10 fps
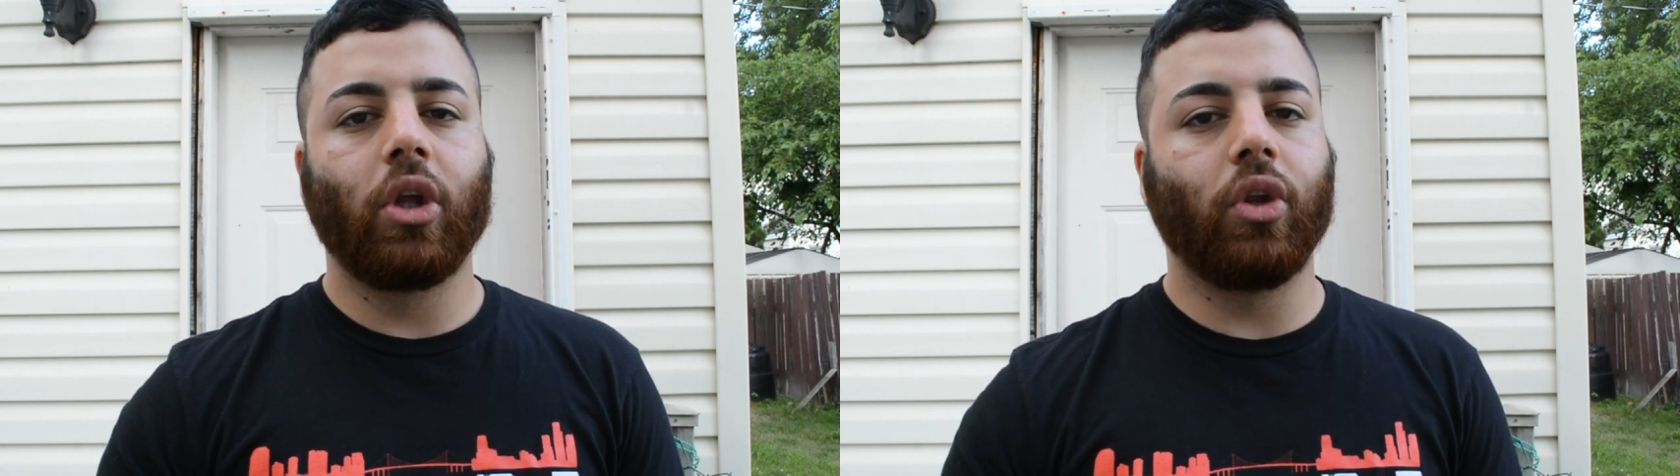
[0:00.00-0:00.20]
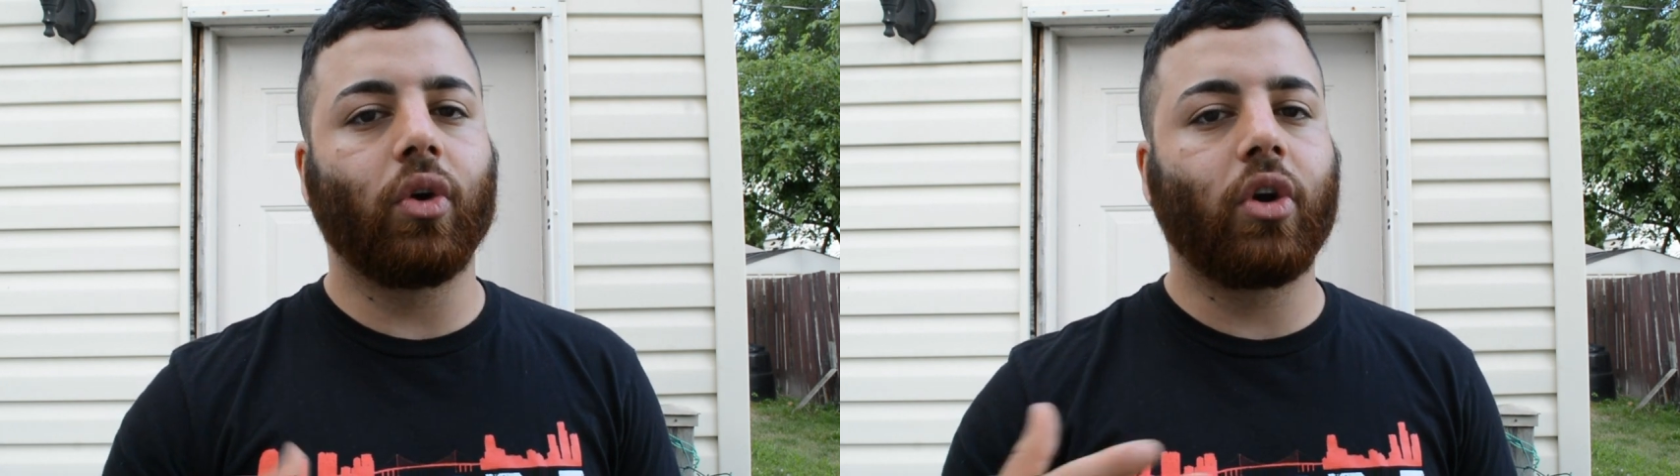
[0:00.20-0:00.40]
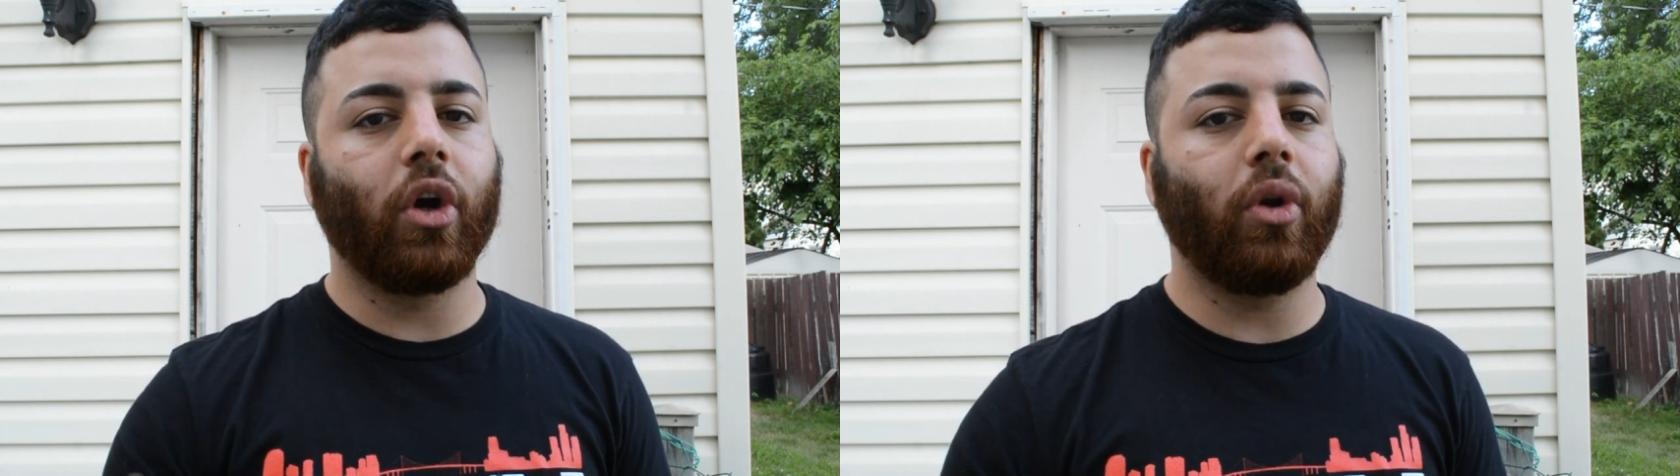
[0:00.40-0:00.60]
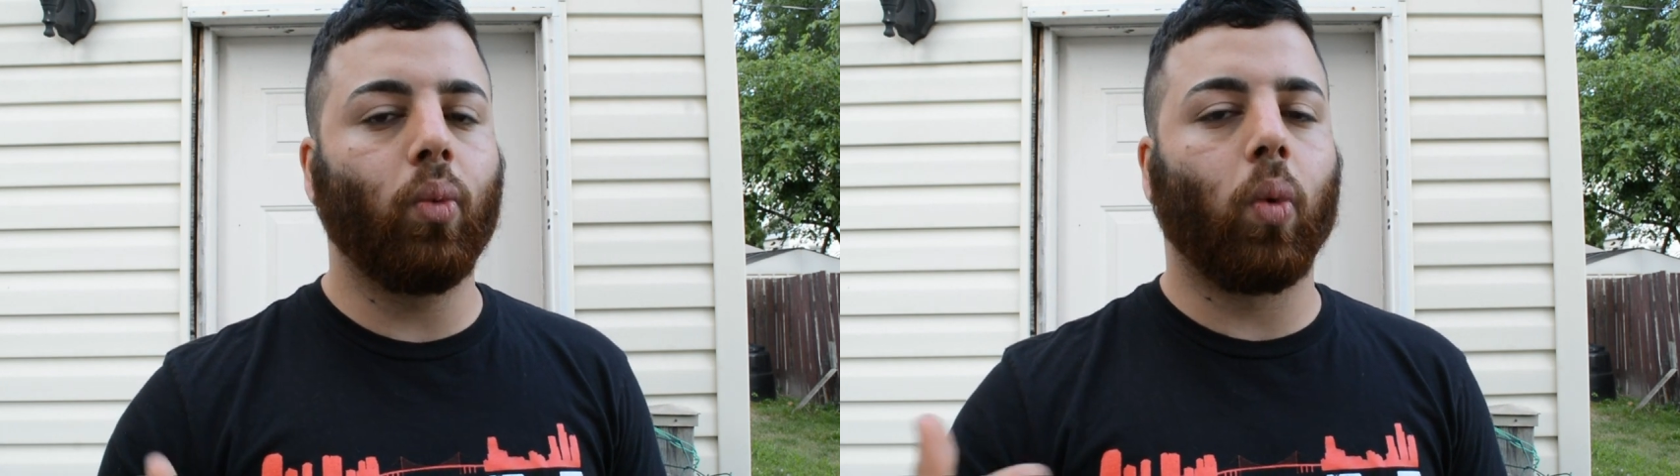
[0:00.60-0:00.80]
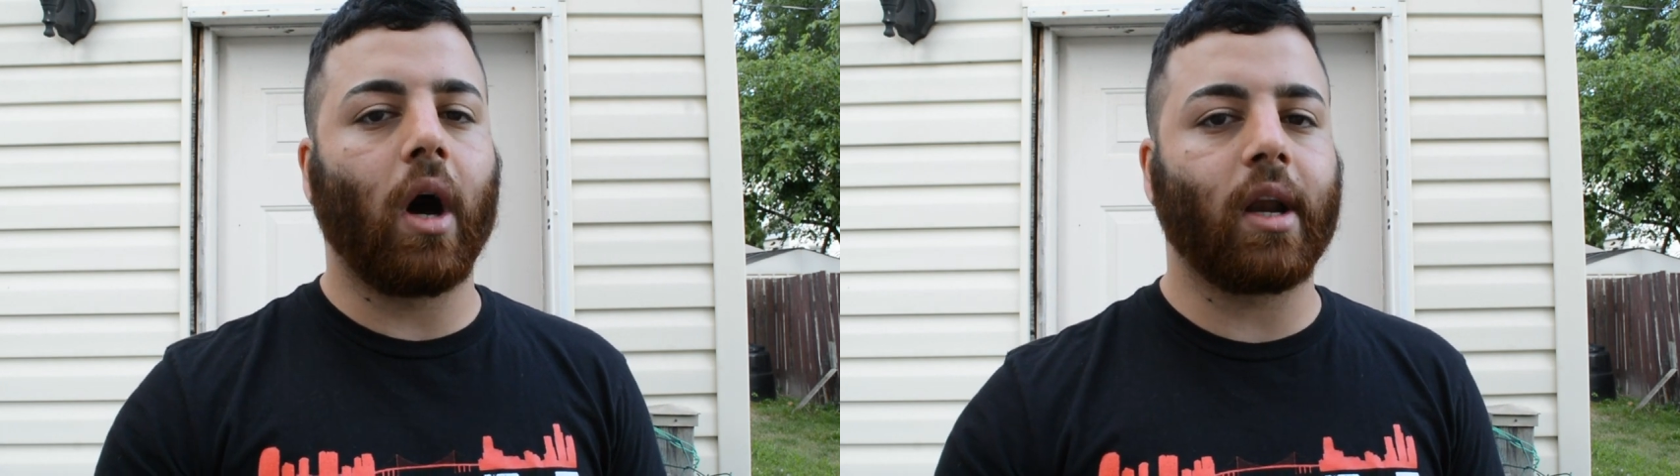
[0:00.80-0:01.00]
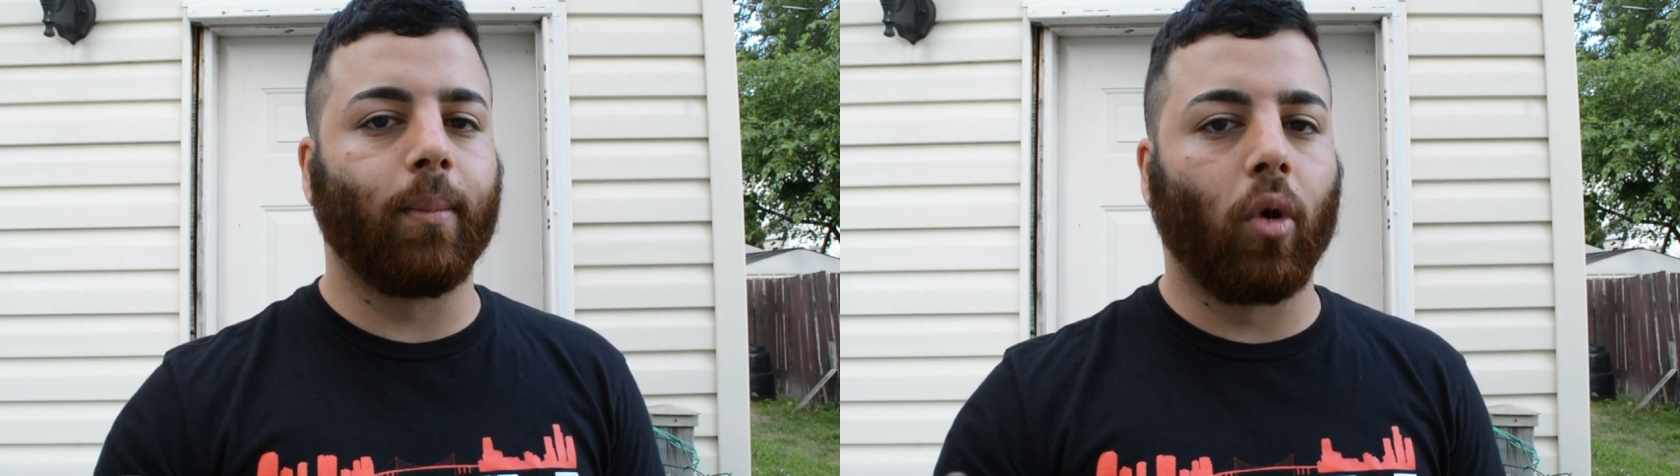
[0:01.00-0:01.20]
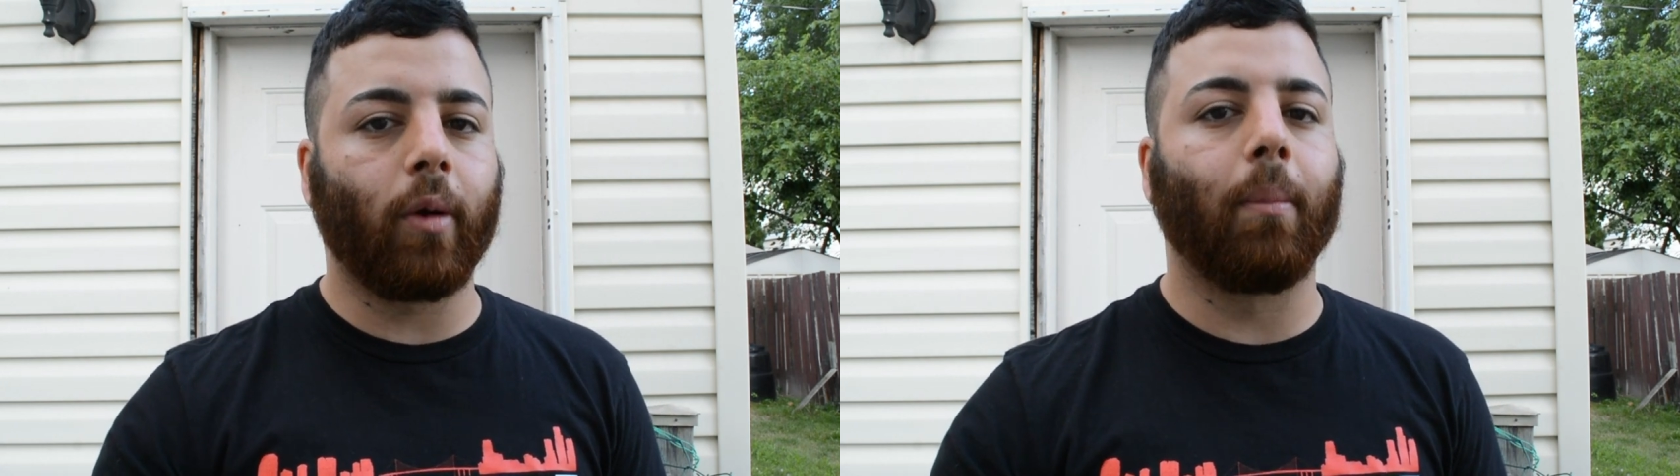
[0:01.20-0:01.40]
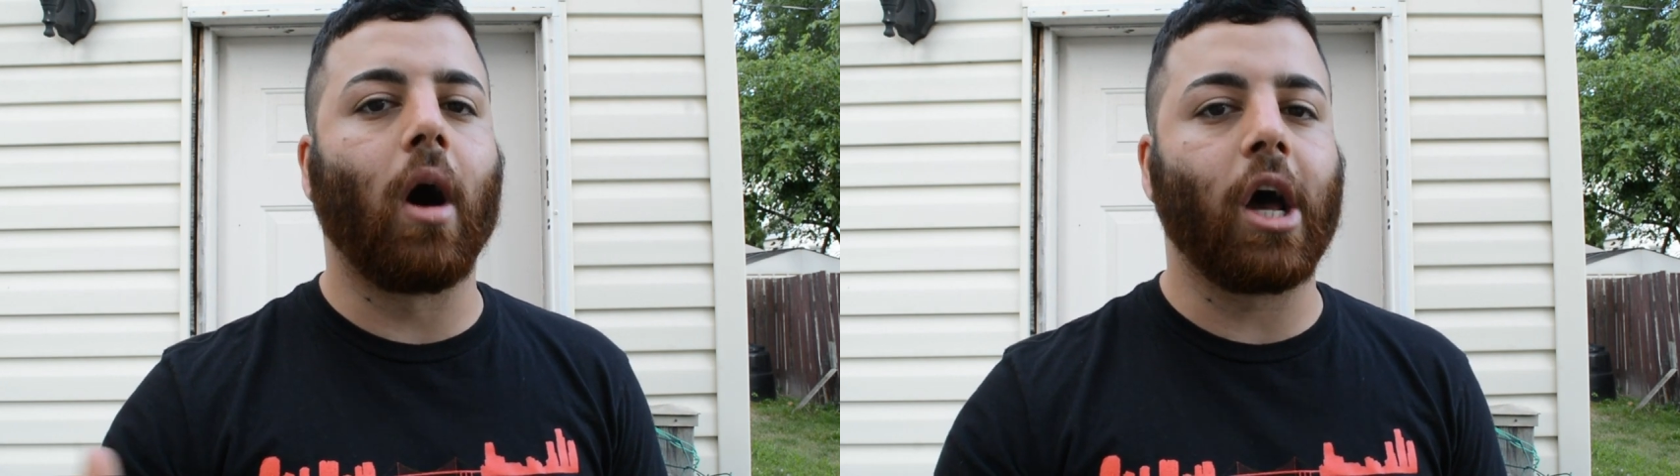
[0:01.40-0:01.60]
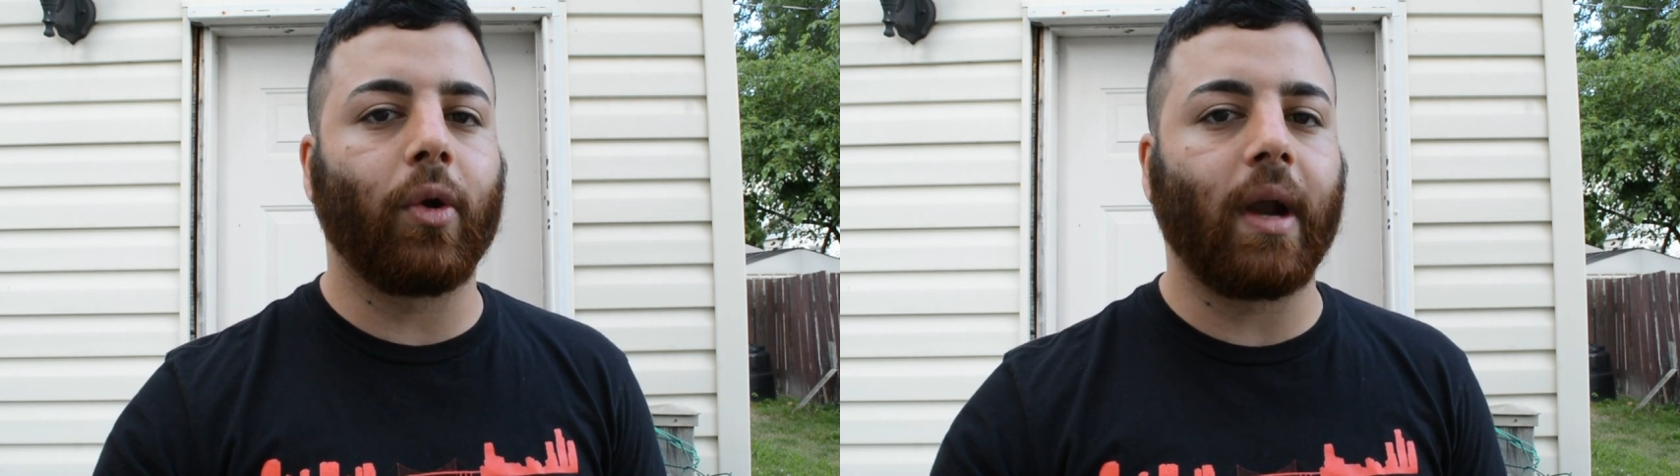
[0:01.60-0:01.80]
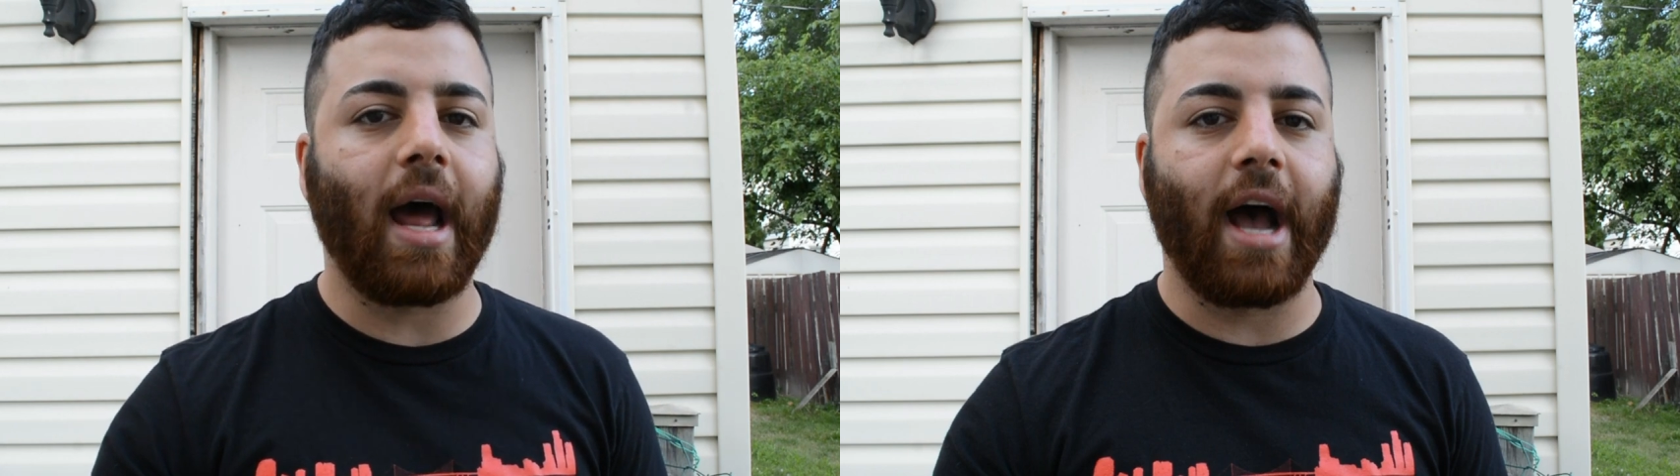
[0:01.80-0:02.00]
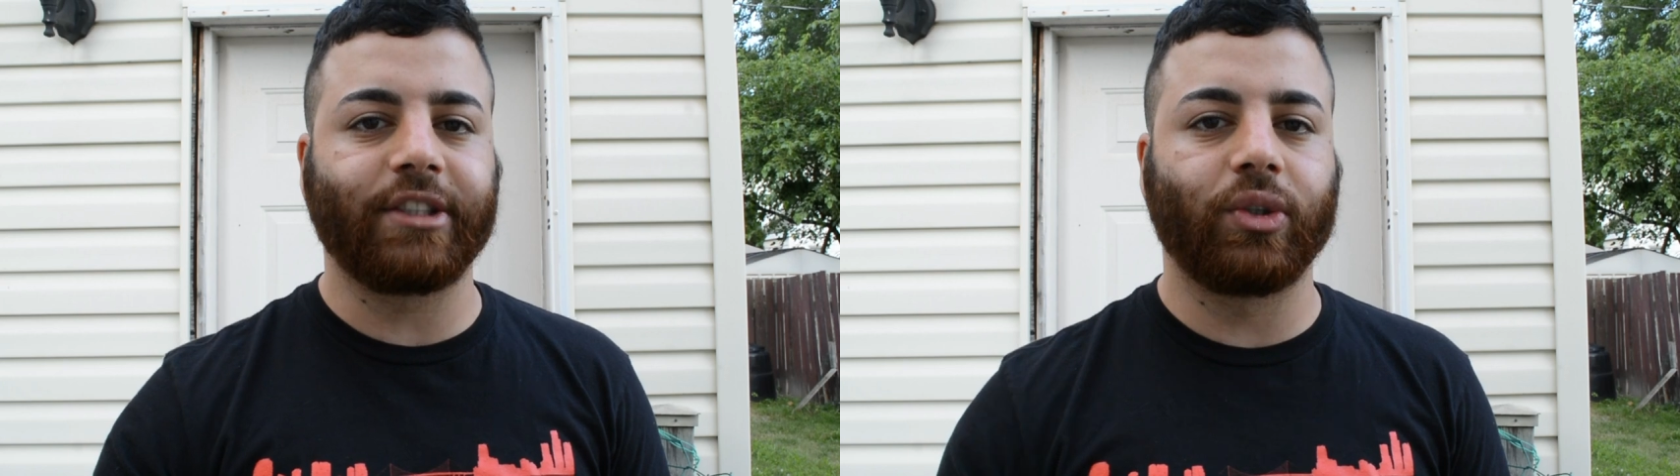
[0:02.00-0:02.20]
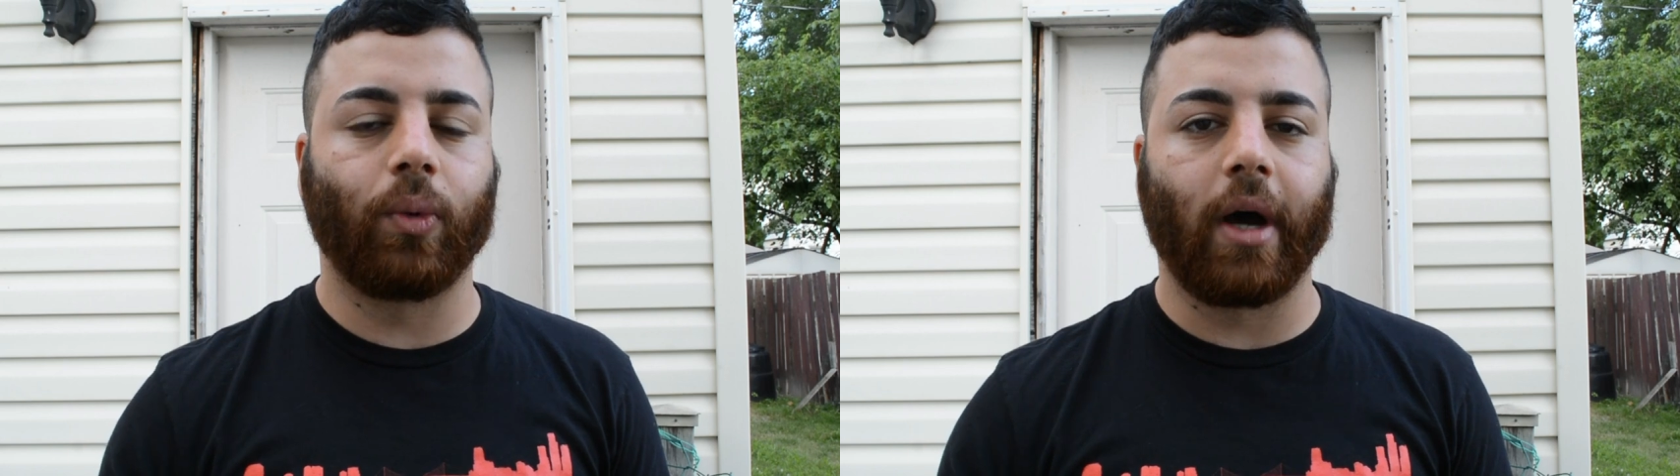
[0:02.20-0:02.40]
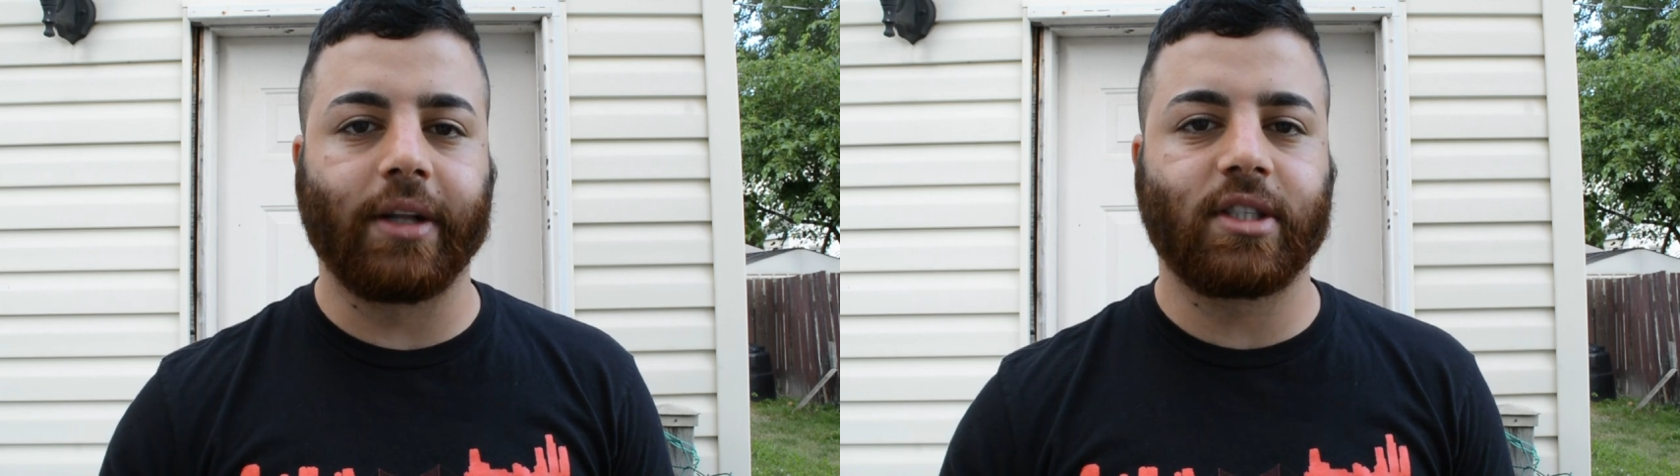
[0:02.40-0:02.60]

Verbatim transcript: you could want a more moderate action rod,